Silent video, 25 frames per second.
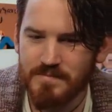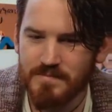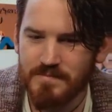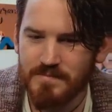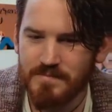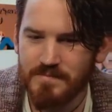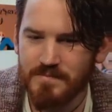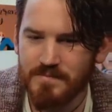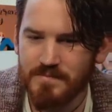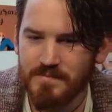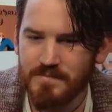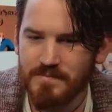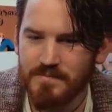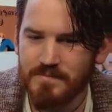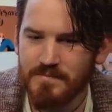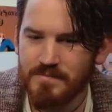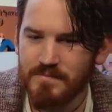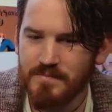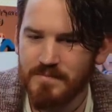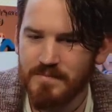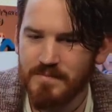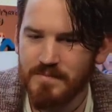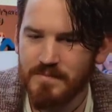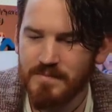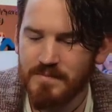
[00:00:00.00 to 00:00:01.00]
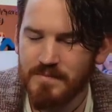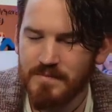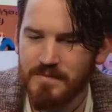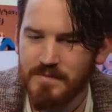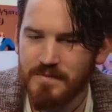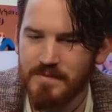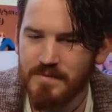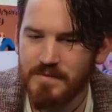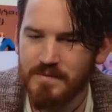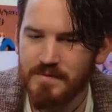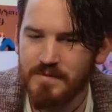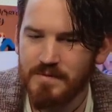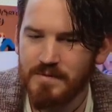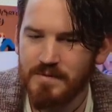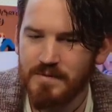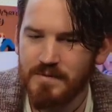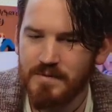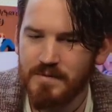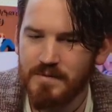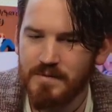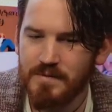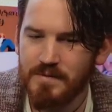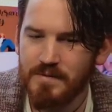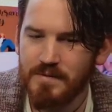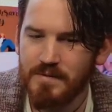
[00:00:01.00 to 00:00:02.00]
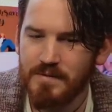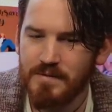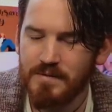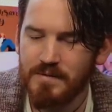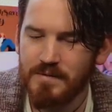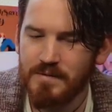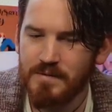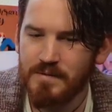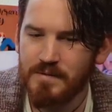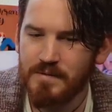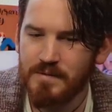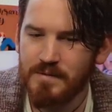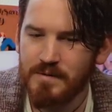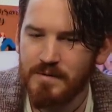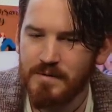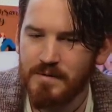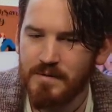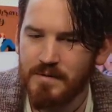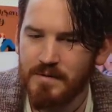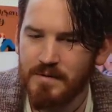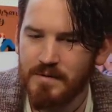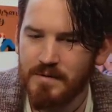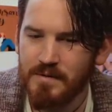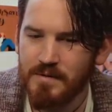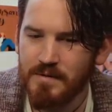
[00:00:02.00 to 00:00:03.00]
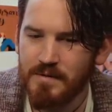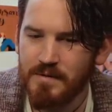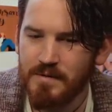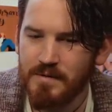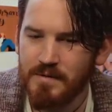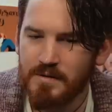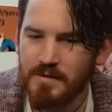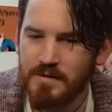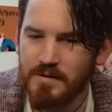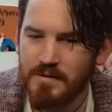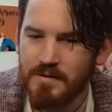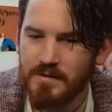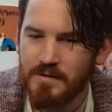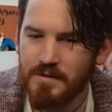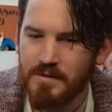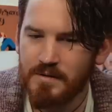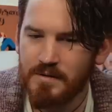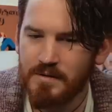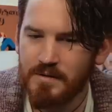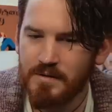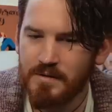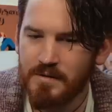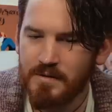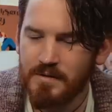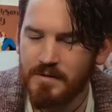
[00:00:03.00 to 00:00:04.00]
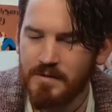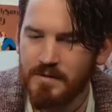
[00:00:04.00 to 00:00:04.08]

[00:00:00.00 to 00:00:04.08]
[no speech]